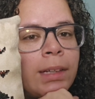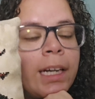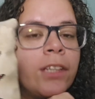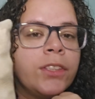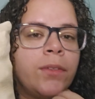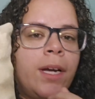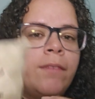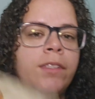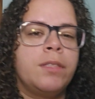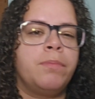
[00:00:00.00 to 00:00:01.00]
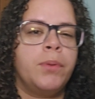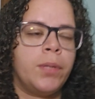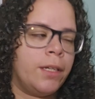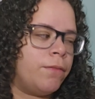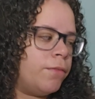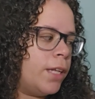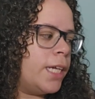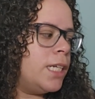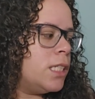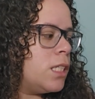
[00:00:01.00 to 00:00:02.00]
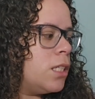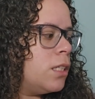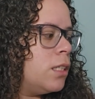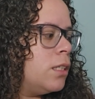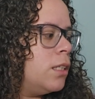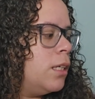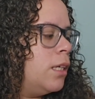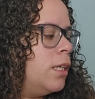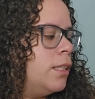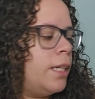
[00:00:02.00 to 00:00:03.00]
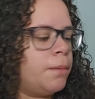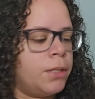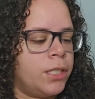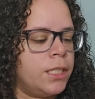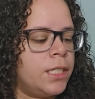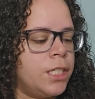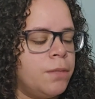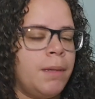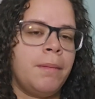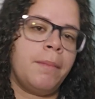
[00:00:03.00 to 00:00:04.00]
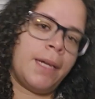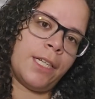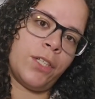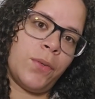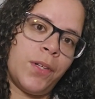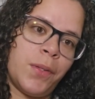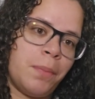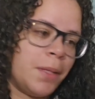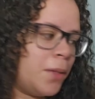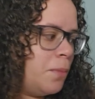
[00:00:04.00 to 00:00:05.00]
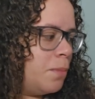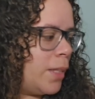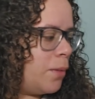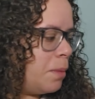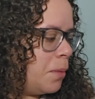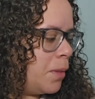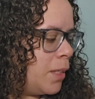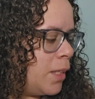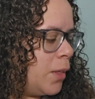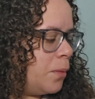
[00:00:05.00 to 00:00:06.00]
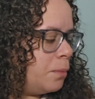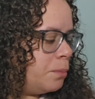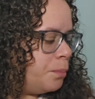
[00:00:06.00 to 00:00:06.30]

I also have the Spooky Flight that I'm gonna stitch and maybe make into another pillow. That would be really cute.